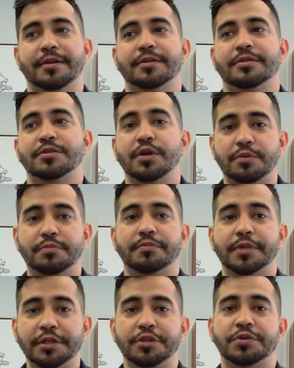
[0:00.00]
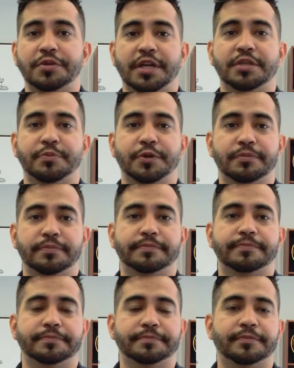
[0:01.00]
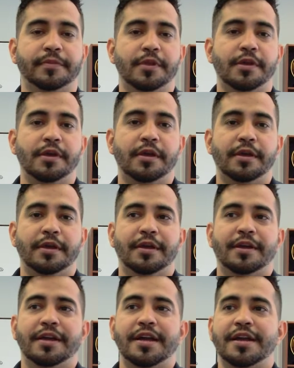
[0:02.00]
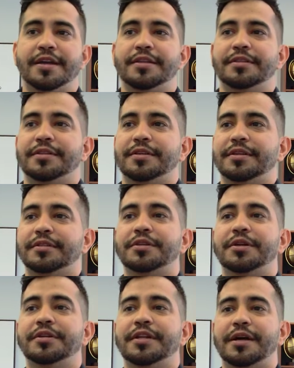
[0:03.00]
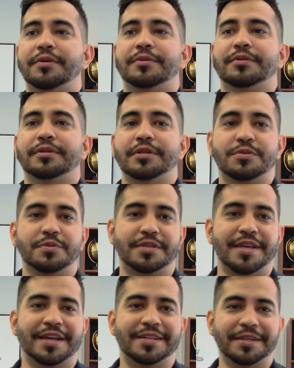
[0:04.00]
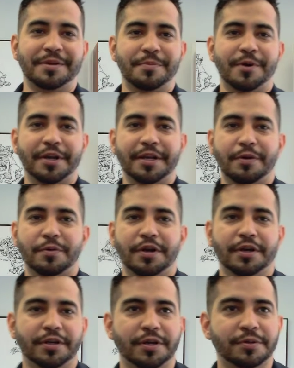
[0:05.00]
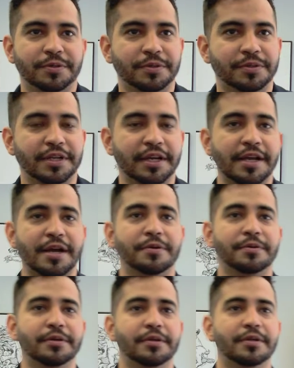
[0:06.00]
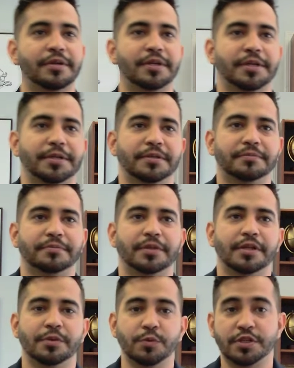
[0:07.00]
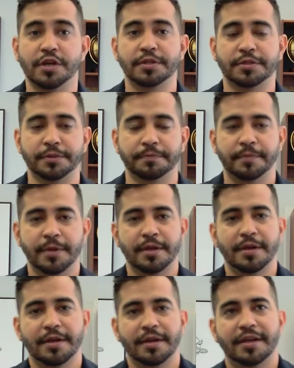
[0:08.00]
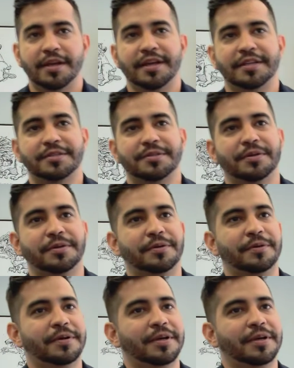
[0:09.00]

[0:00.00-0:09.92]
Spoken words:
So, industry expert. And it turned out this was actually a market I wanted to go to, check out in Wisconsin. And so